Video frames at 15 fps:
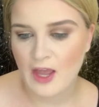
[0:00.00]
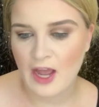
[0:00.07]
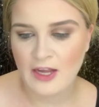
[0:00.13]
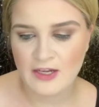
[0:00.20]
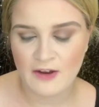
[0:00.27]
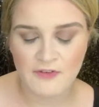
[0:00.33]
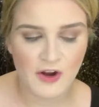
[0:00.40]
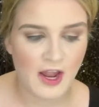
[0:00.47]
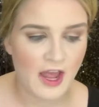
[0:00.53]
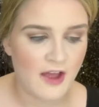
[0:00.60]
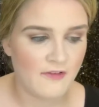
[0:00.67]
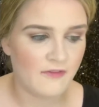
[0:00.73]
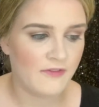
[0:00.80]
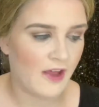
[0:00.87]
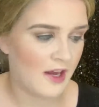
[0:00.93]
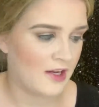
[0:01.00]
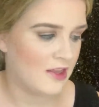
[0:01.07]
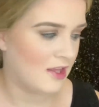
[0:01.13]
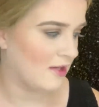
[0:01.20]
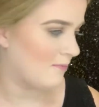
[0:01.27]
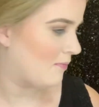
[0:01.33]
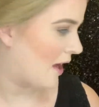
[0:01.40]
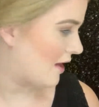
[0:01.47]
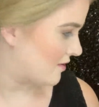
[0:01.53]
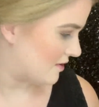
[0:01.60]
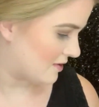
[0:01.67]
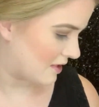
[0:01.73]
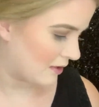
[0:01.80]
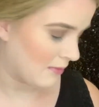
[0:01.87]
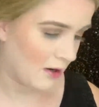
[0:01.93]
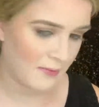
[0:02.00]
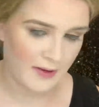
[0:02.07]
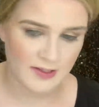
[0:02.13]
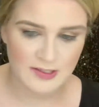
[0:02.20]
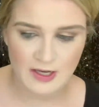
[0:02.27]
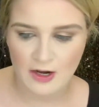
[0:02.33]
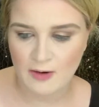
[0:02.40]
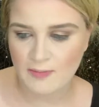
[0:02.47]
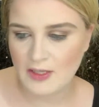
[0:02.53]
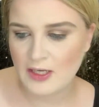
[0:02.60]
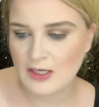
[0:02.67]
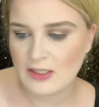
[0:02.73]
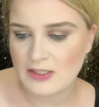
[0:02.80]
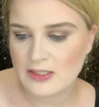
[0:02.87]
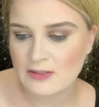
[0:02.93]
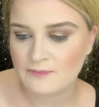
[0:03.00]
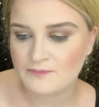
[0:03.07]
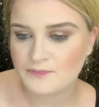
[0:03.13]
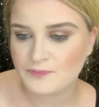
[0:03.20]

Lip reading: I never have anything bad to say about mascara, because